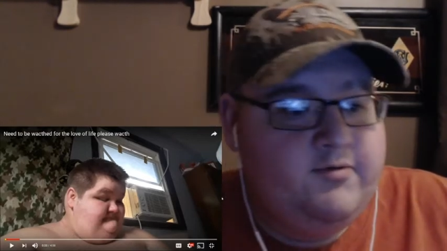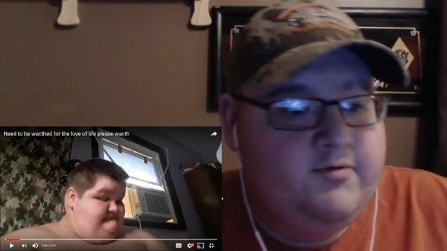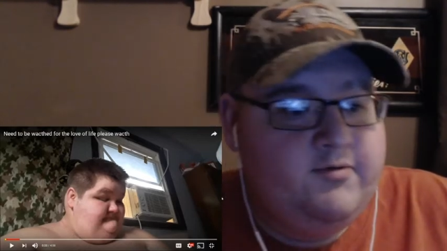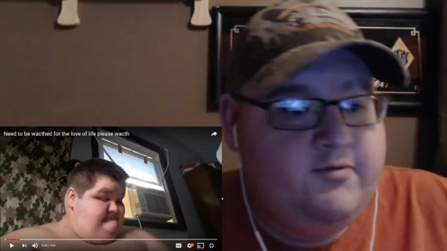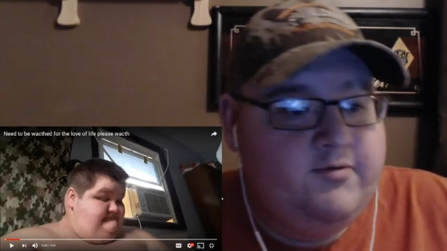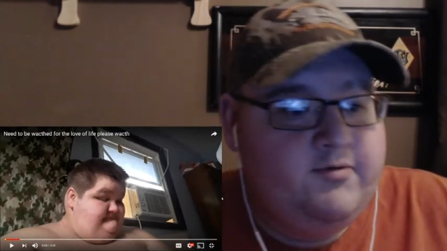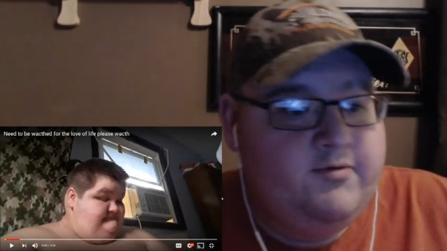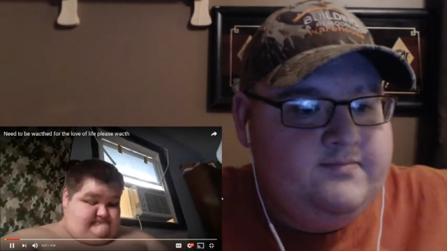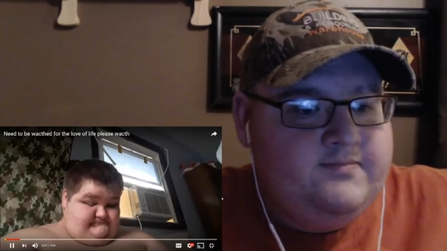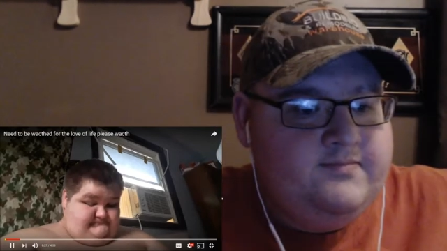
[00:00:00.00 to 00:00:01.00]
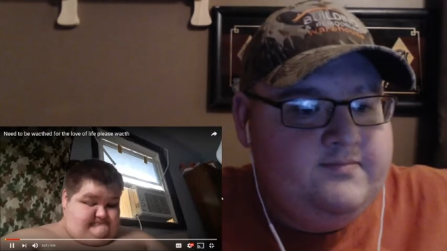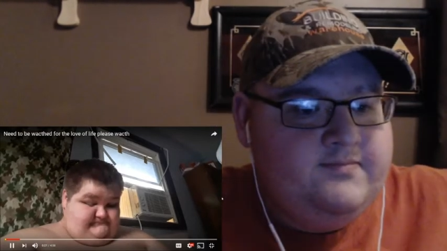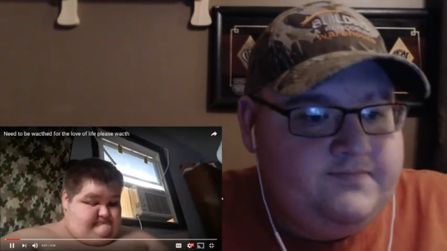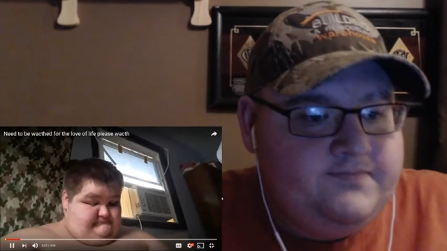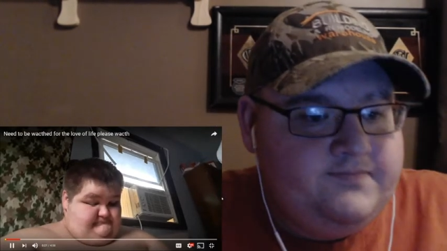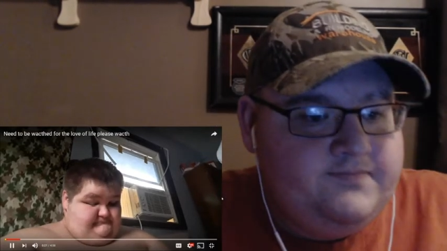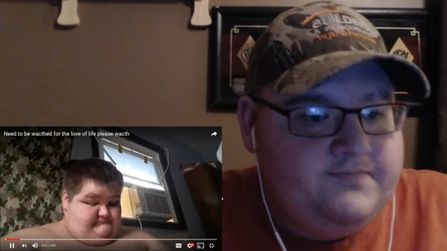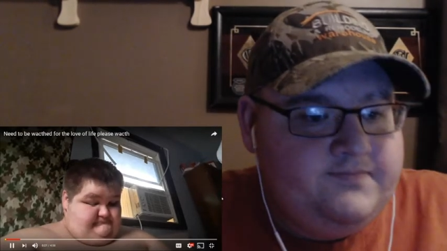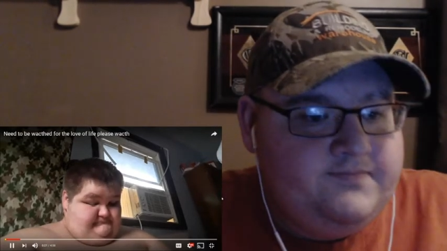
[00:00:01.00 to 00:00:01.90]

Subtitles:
Nobody speaks.